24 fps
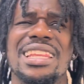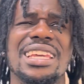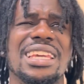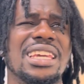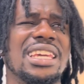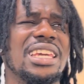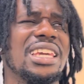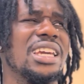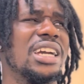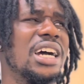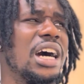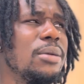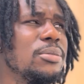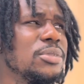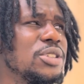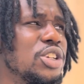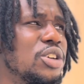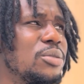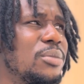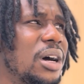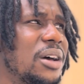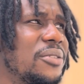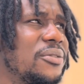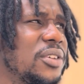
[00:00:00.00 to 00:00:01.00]
he commented
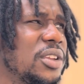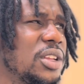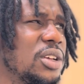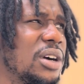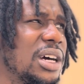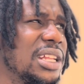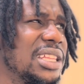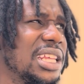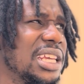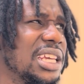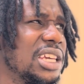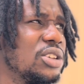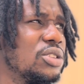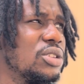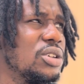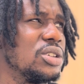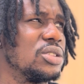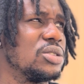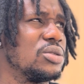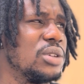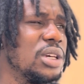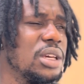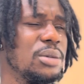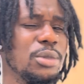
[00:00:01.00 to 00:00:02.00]
on my video. I think he
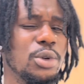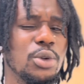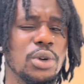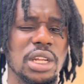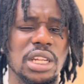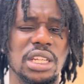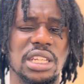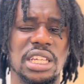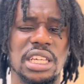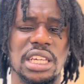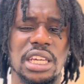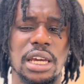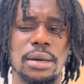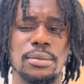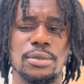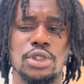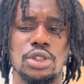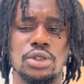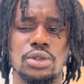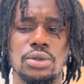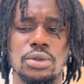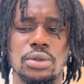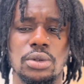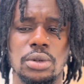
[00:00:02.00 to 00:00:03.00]
also hit me with a DM,
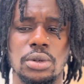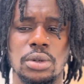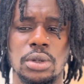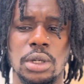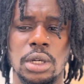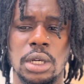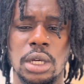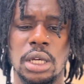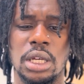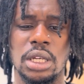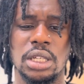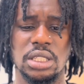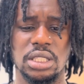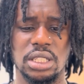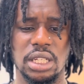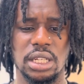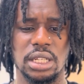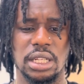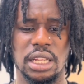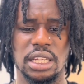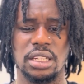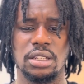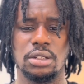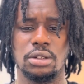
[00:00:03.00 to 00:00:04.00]
too. Saying
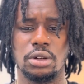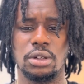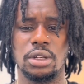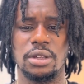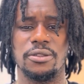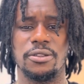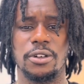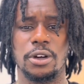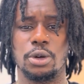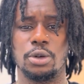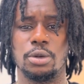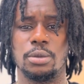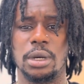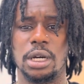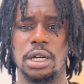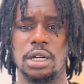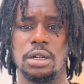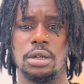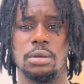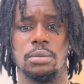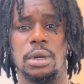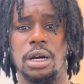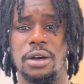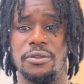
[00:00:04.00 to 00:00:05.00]
like, you know, he fuck with
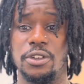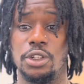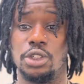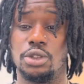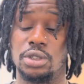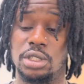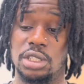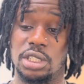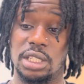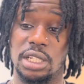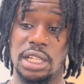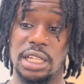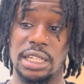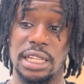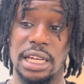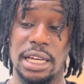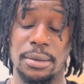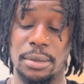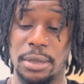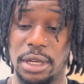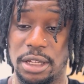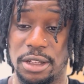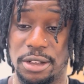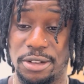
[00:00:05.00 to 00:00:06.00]
my videos and shit like that,
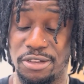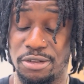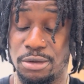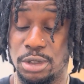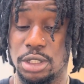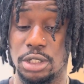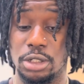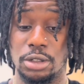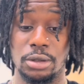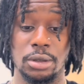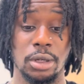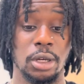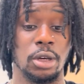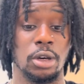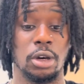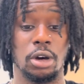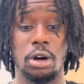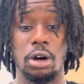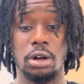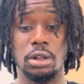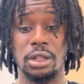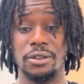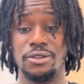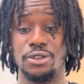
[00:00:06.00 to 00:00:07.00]
man. You feel me? So
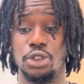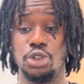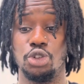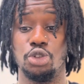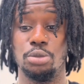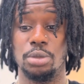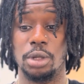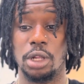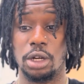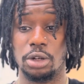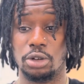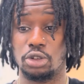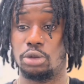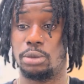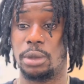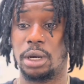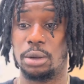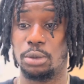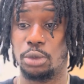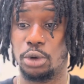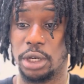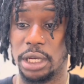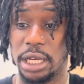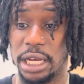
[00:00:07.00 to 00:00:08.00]
all up to you, Blanco, my
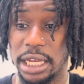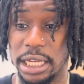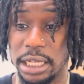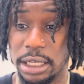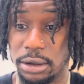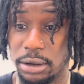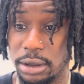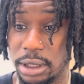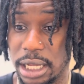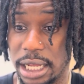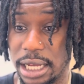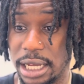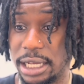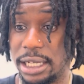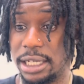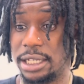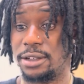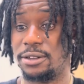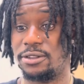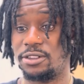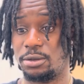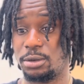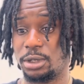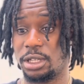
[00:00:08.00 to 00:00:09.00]
boy. I ain't gonna lie, you
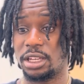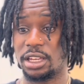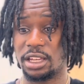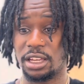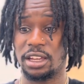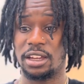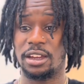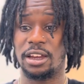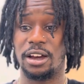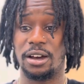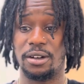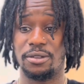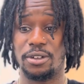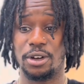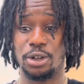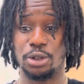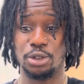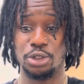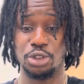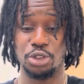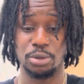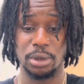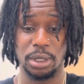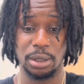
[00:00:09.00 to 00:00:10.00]
feel me? I fuck
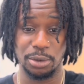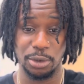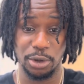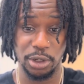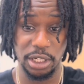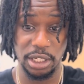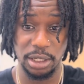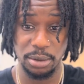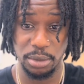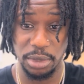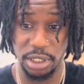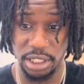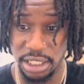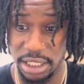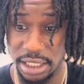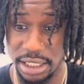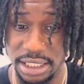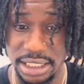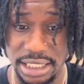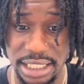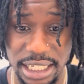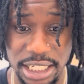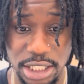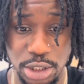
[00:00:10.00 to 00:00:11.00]
with you, my boy. But let's
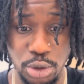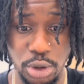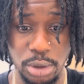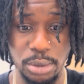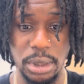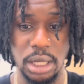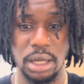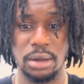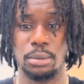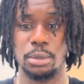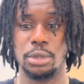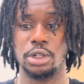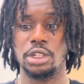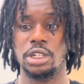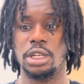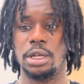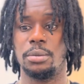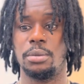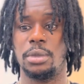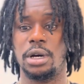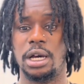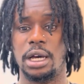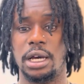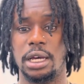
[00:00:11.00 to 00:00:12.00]
get into it, man. Brilliant
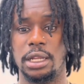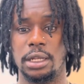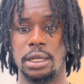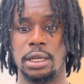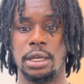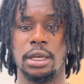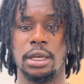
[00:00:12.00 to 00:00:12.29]
Mind,